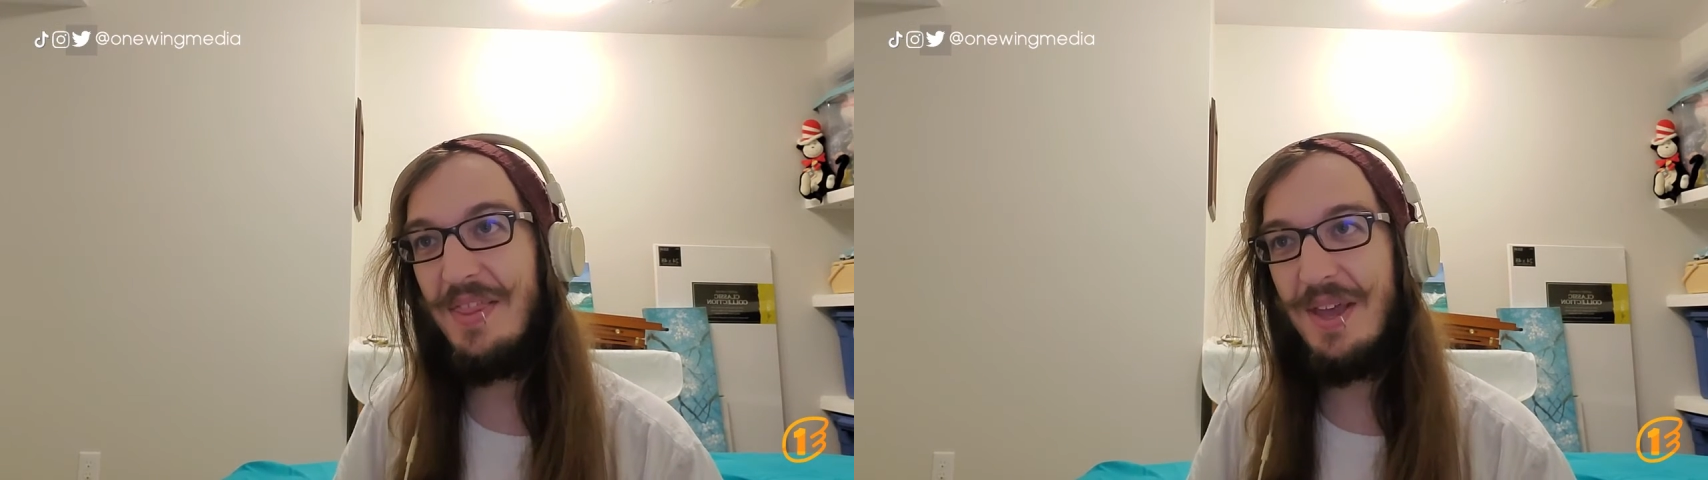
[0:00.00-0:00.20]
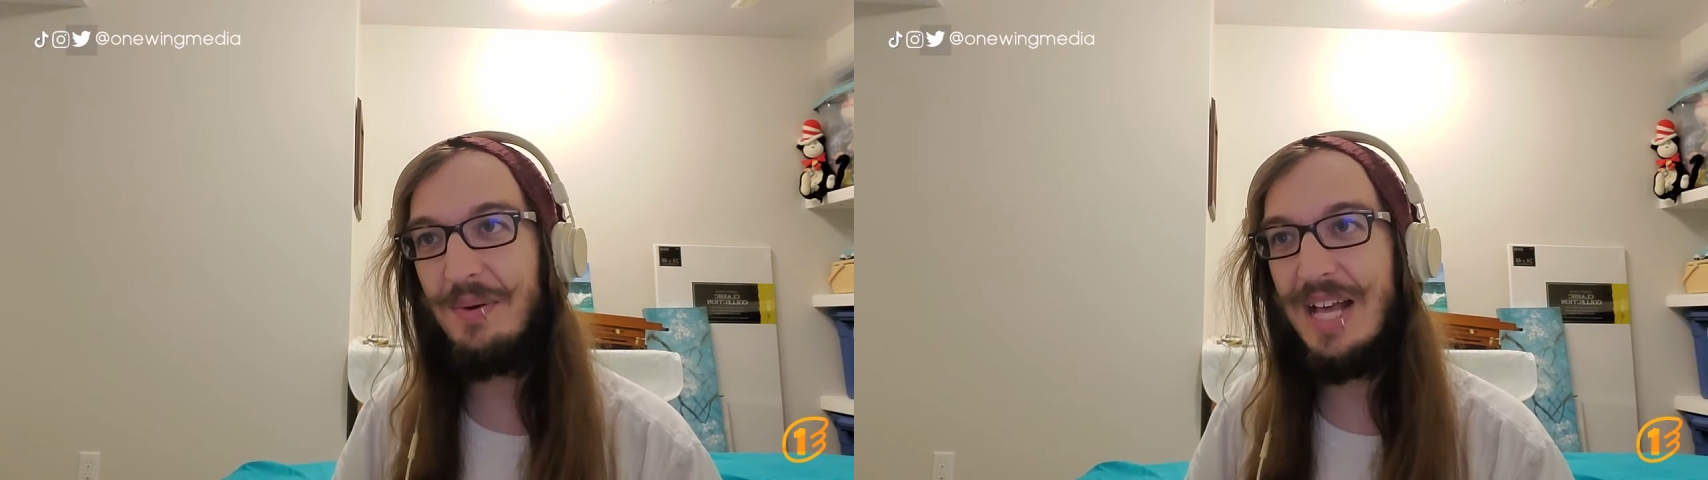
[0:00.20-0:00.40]

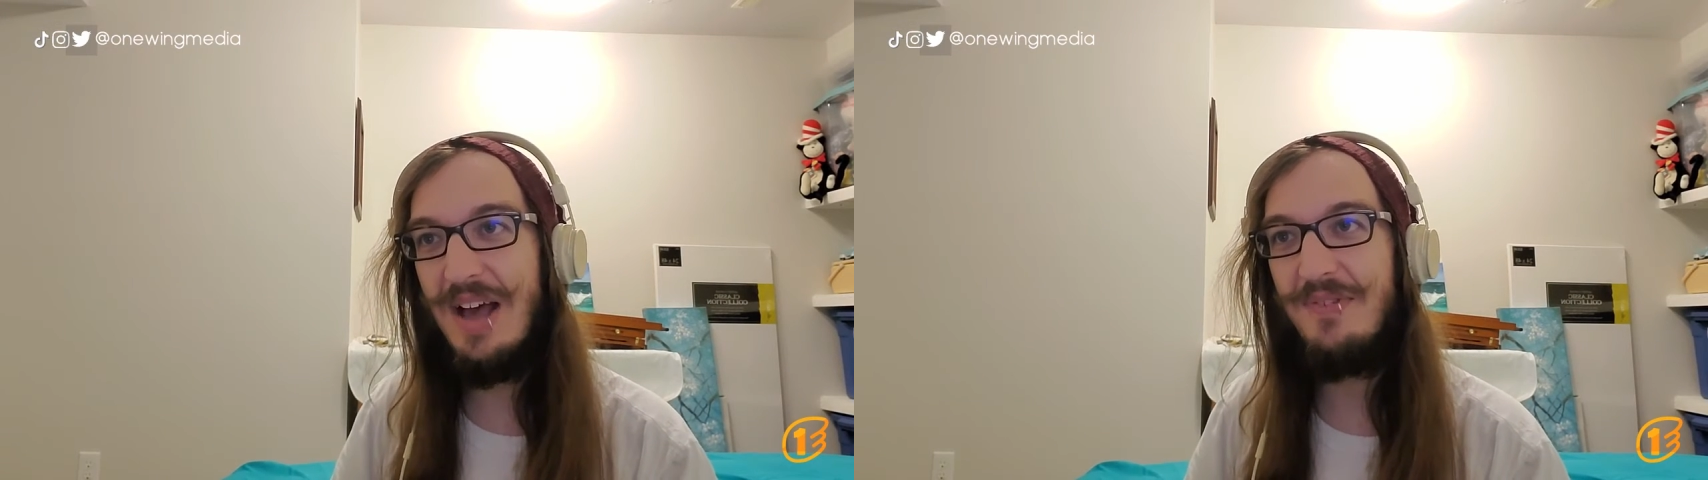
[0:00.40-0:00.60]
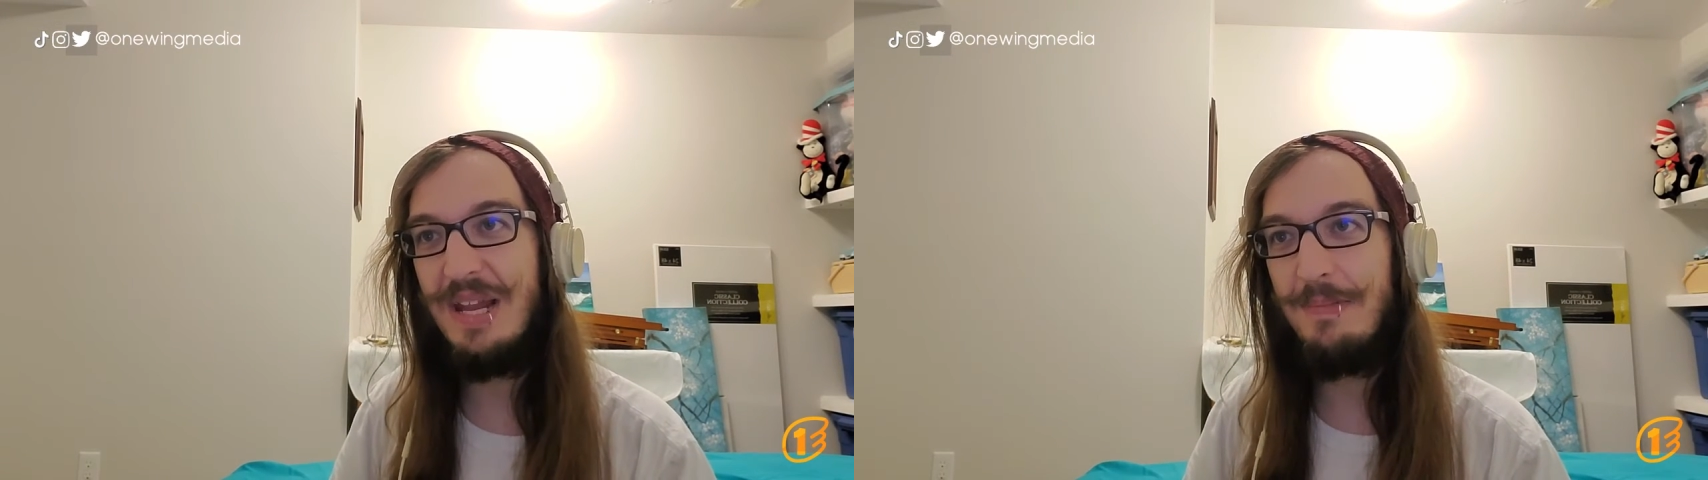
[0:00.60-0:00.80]
They will
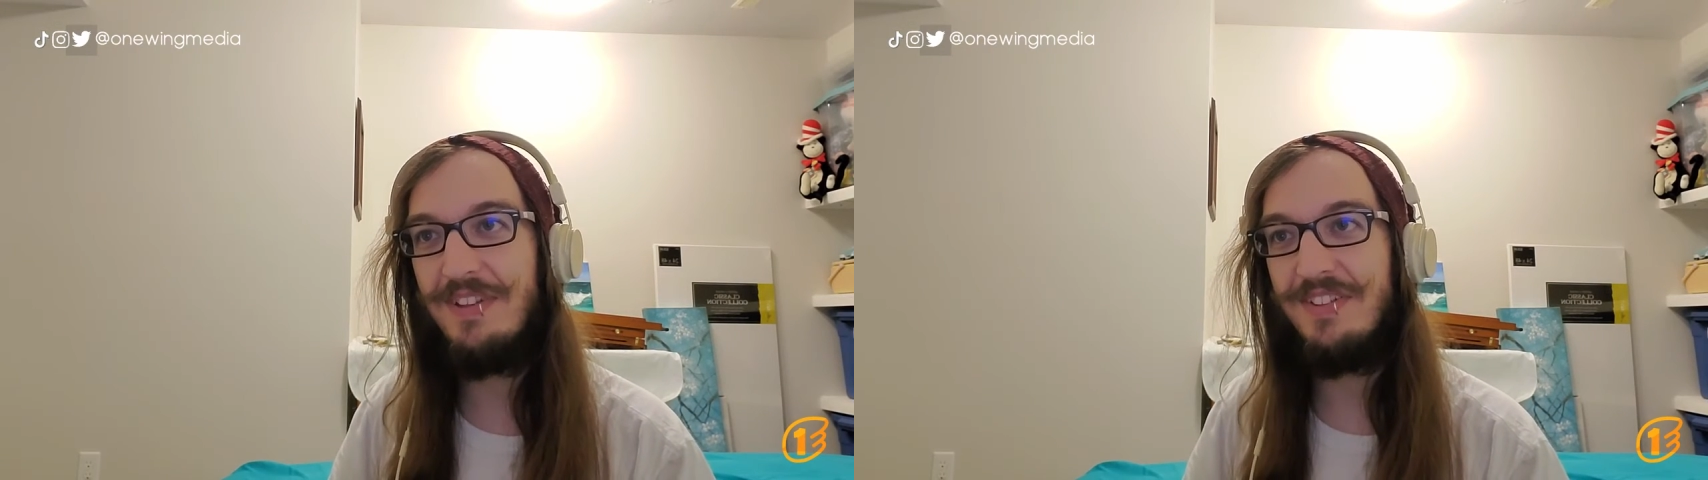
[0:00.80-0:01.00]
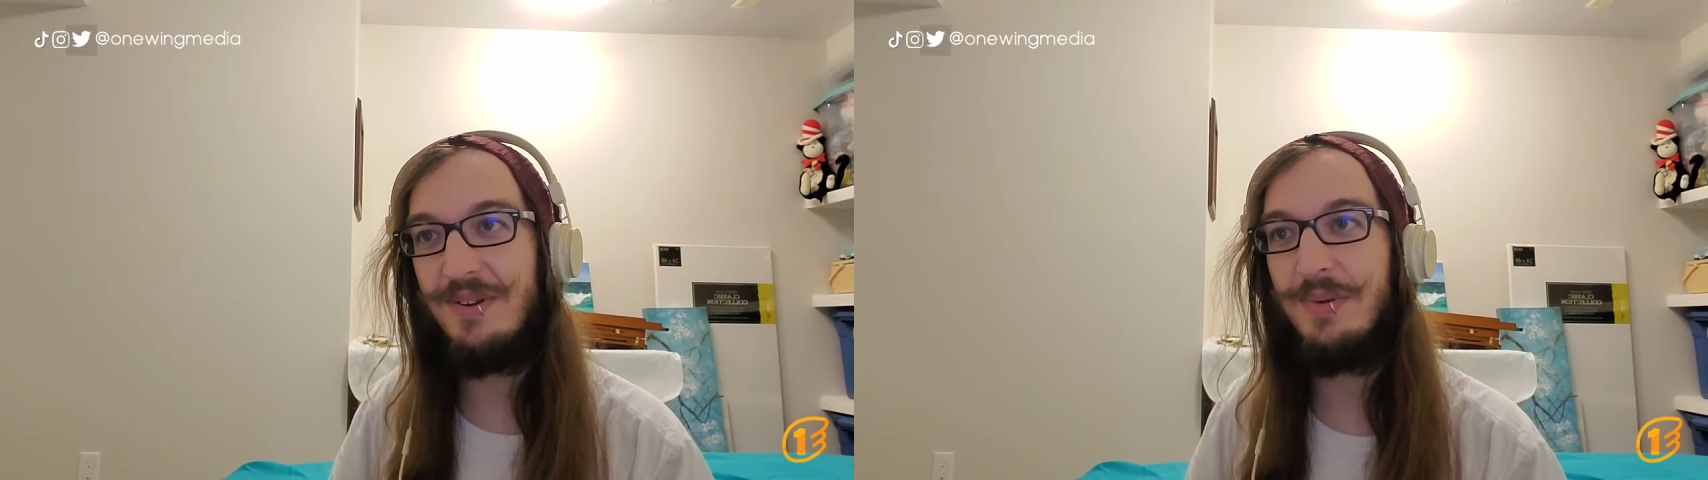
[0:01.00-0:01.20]
have an
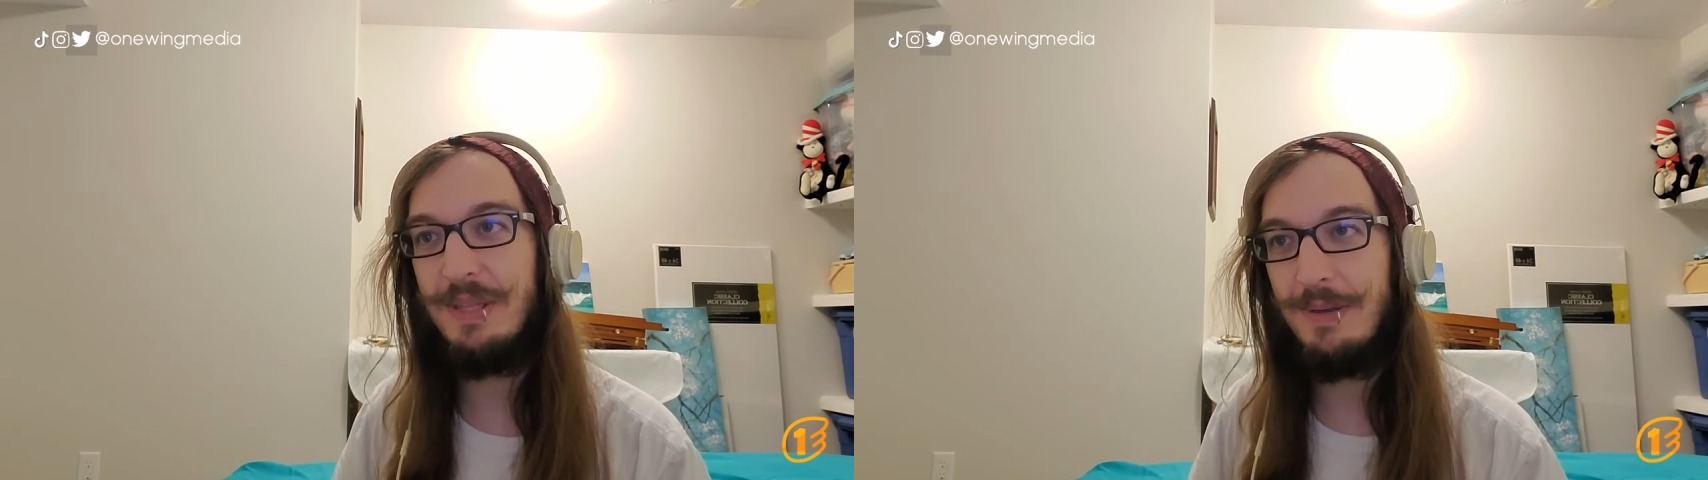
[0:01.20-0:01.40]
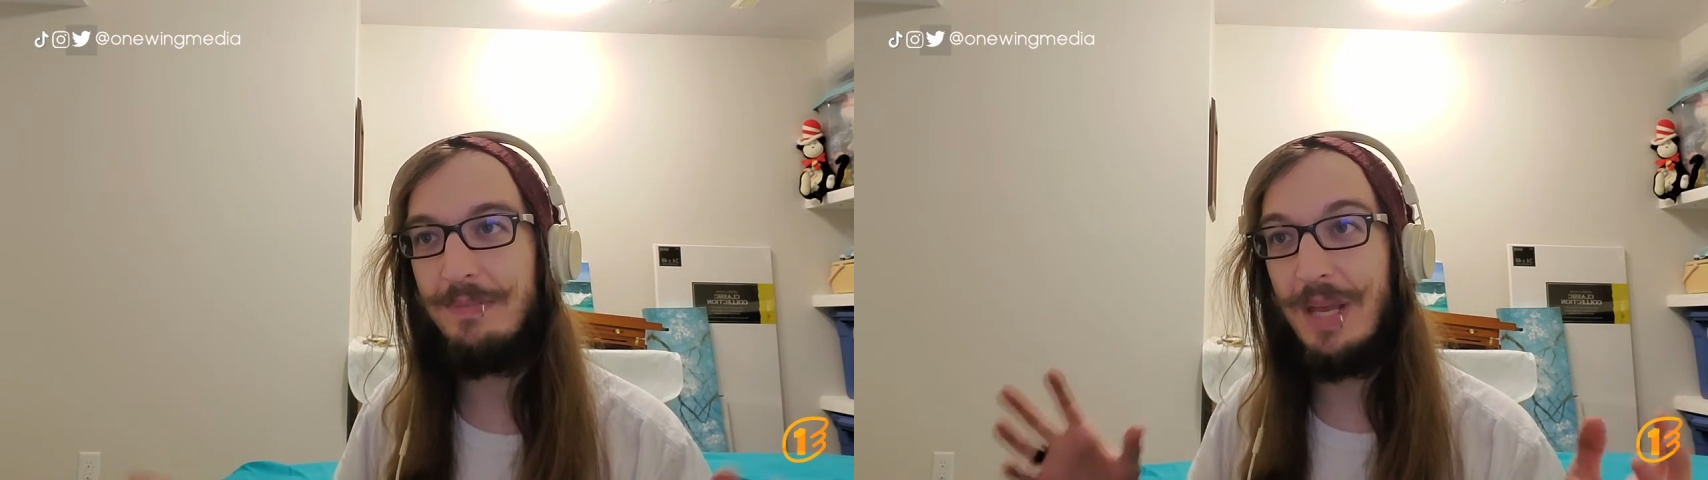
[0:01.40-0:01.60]
episode where
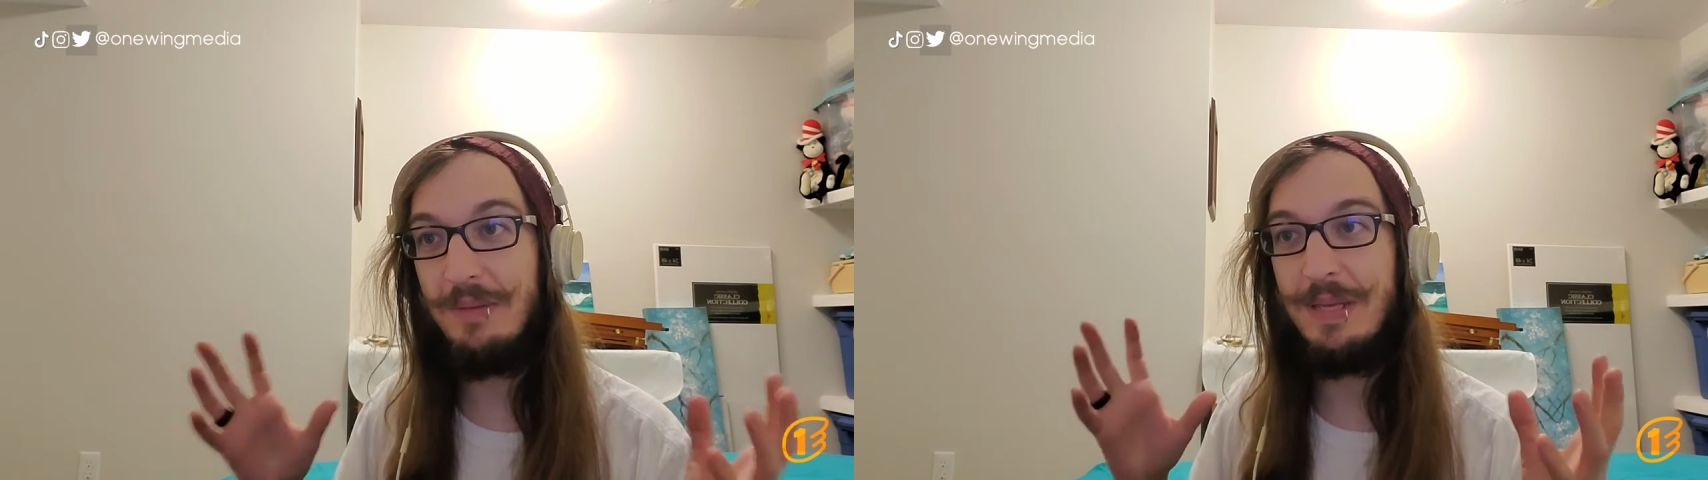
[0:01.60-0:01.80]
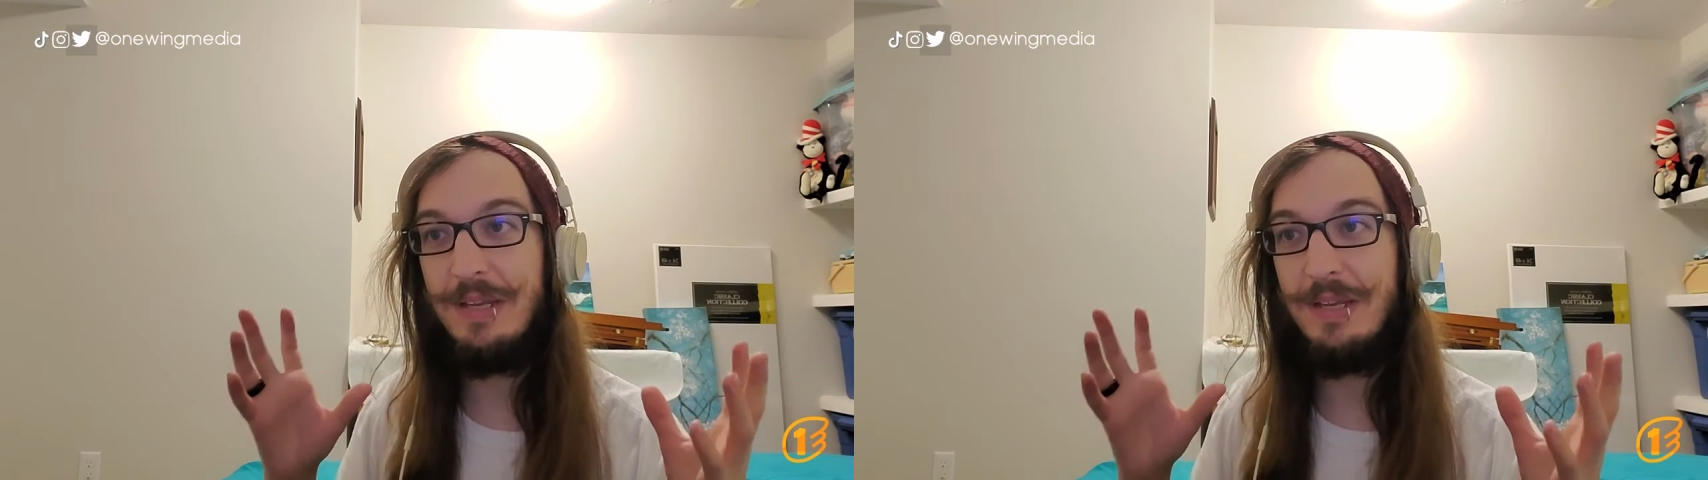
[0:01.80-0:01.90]
the Big Bang